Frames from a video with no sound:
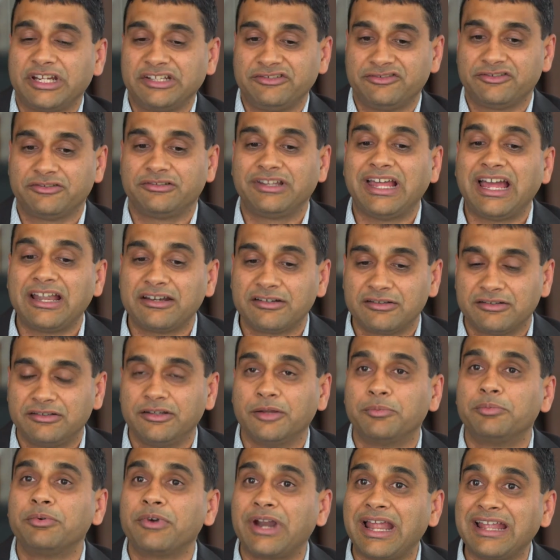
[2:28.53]
So that the
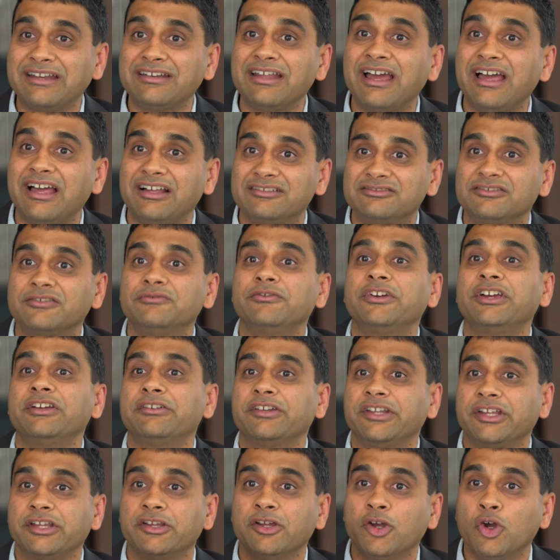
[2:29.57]
brand has a
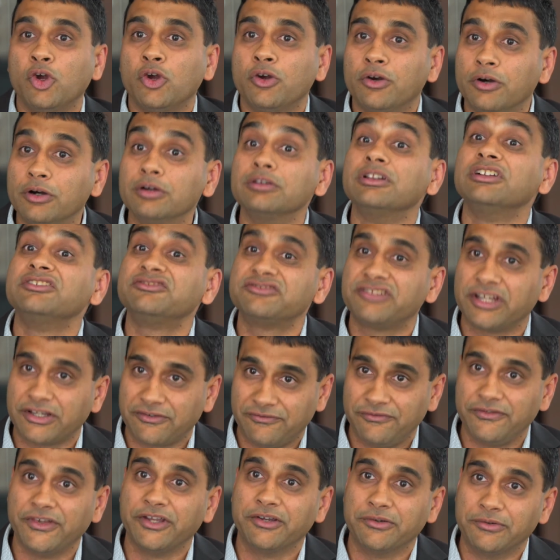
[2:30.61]
very holistic
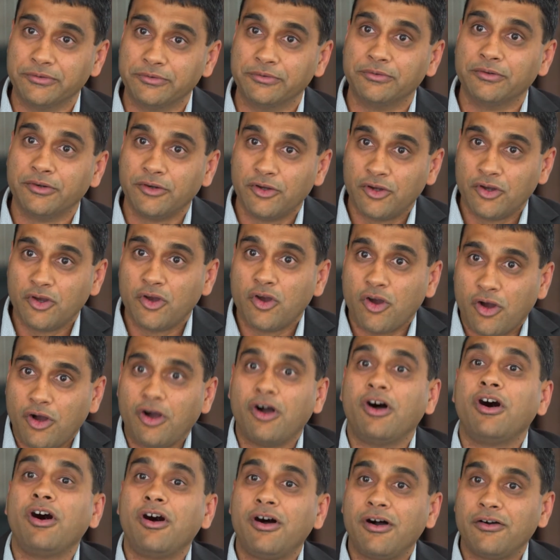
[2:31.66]
view
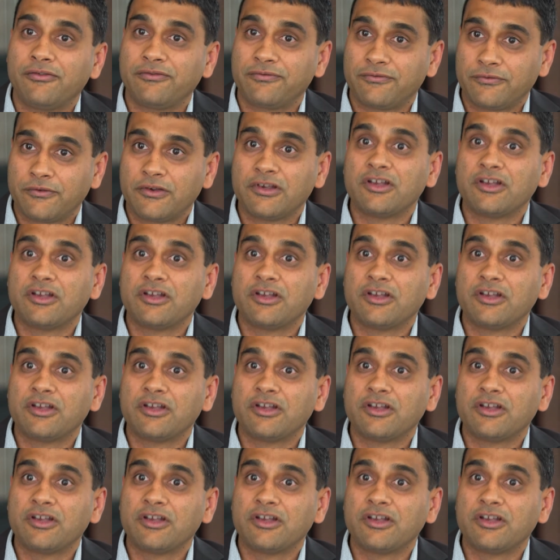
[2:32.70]
of,